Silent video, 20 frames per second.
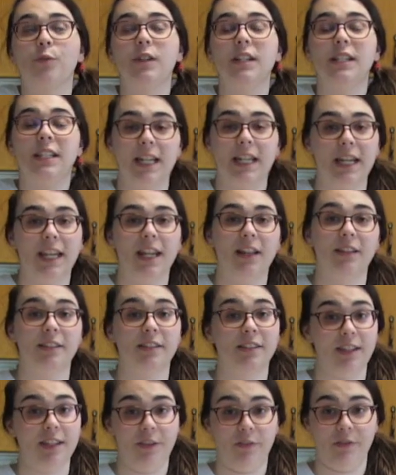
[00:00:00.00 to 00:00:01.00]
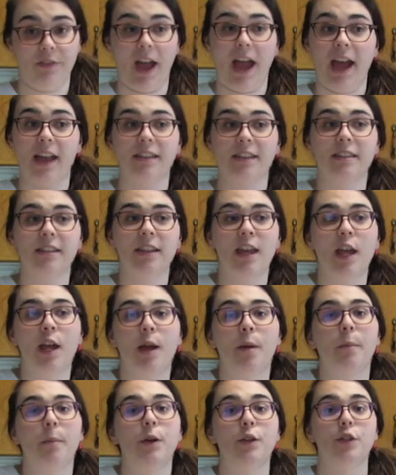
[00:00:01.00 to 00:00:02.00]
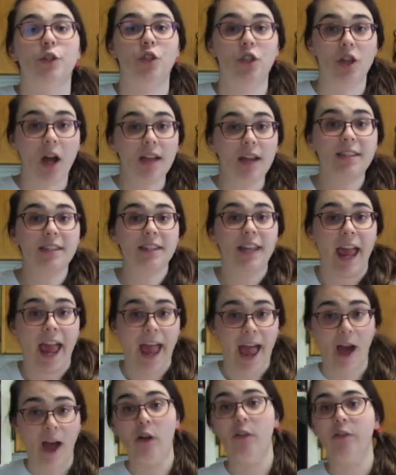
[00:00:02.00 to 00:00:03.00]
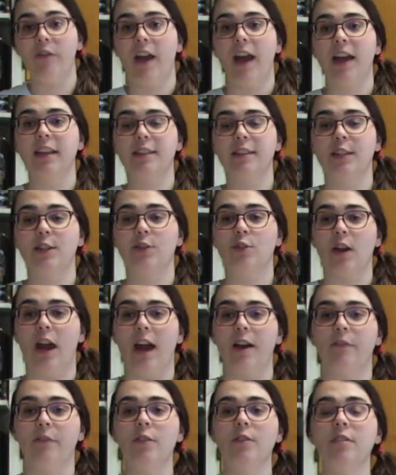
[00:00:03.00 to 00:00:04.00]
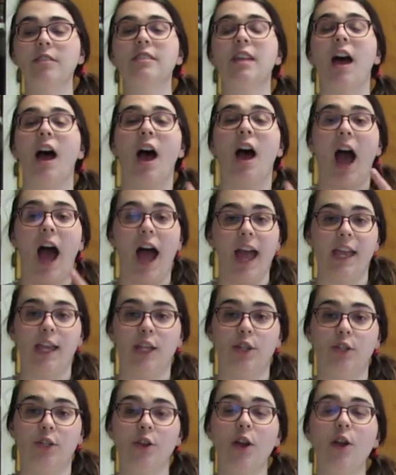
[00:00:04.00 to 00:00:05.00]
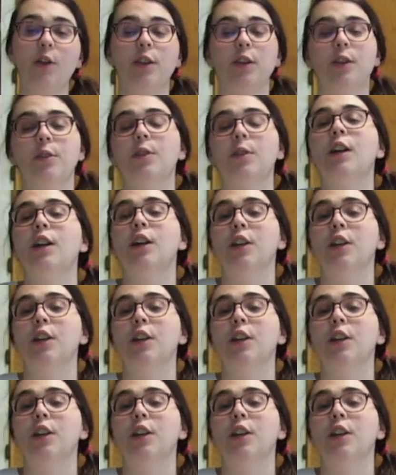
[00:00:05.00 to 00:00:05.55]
ridiculously fast, but just how fast it travels I can show you